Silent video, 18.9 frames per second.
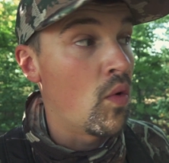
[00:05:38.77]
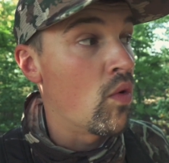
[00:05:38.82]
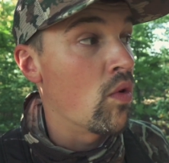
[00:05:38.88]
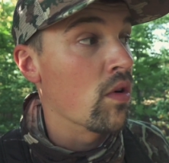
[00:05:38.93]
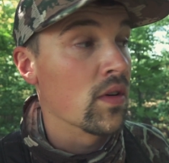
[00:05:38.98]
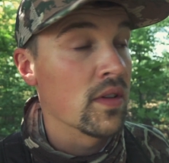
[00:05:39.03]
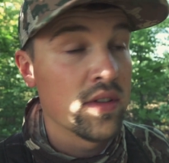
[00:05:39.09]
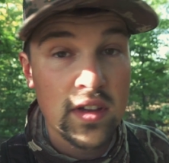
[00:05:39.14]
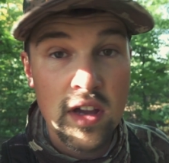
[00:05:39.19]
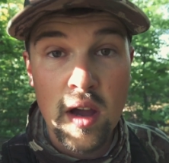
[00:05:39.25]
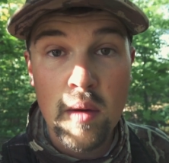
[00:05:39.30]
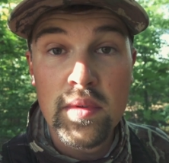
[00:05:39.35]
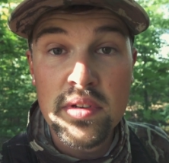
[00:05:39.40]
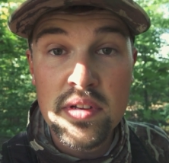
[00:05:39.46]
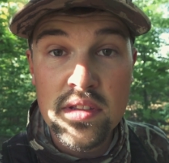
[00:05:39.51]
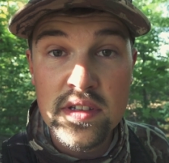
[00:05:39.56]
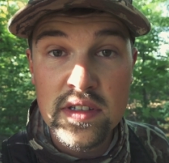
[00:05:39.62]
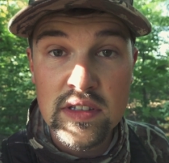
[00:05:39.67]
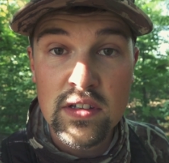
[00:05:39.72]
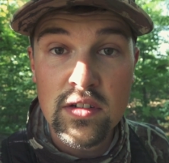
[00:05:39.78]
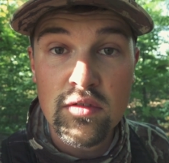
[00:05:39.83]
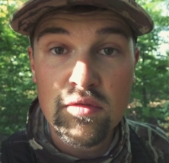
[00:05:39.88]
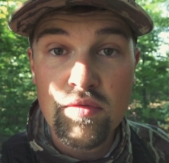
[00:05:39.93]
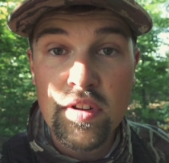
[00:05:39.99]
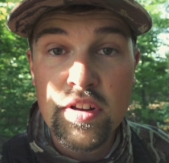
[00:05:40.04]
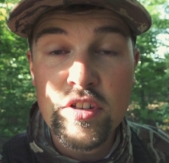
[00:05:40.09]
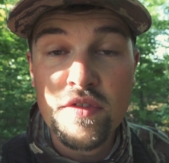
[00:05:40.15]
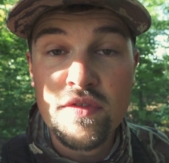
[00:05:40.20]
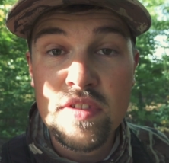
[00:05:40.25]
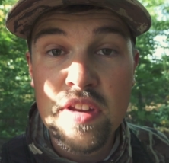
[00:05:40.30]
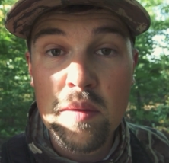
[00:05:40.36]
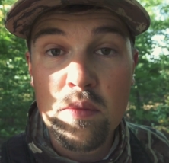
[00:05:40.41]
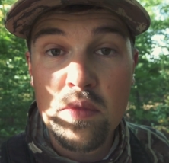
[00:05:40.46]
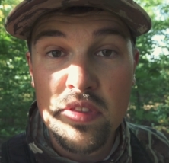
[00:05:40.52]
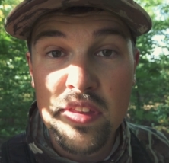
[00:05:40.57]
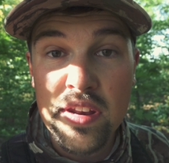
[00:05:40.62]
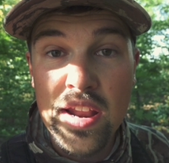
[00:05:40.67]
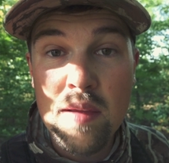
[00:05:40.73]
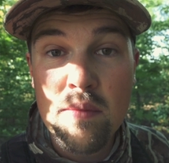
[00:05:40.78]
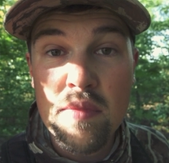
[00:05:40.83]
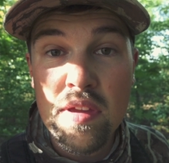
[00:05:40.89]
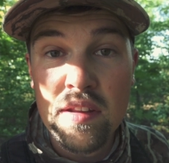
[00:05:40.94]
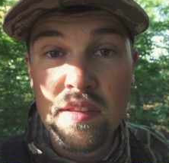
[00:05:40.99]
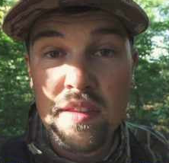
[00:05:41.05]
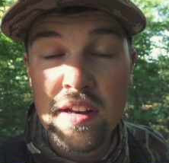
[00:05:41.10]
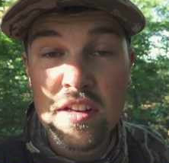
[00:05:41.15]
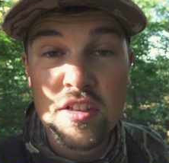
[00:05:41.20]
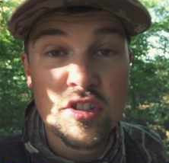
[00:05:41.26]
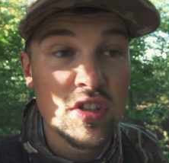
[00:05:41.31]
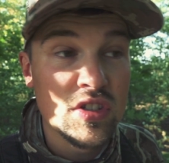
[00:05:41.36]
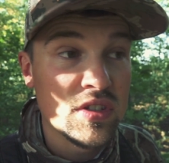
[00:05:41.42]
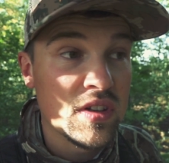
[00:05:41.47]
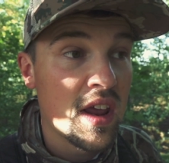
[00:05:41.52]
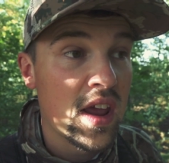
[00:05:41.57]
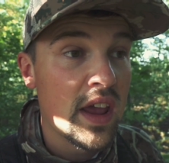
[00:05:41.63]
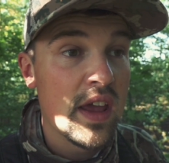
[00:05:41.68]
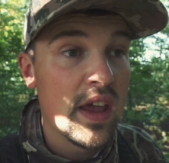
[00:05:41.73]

or to come into this little ridge of timber that I'm in that's just